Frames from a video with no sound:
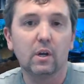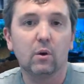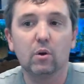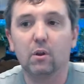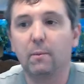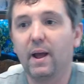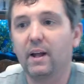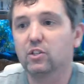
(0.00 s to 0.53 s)
Well,
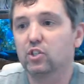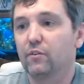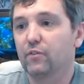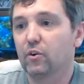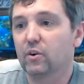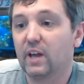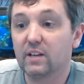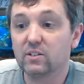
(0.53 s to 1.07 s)
imagine if
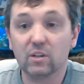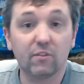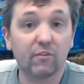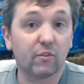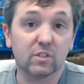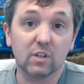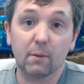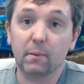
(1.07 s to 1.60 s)
your casing
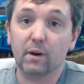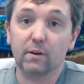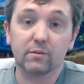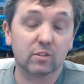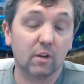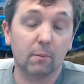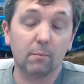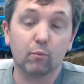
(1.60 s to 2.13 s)
for some
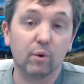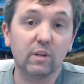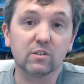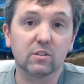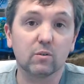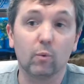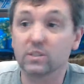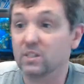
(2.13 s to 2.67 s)
some
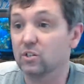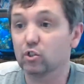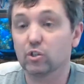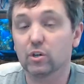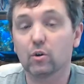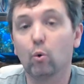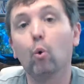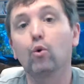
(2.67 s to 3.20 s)
reason was inch and
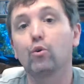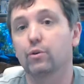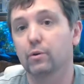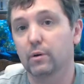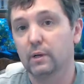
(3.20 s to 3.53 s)
a quarter.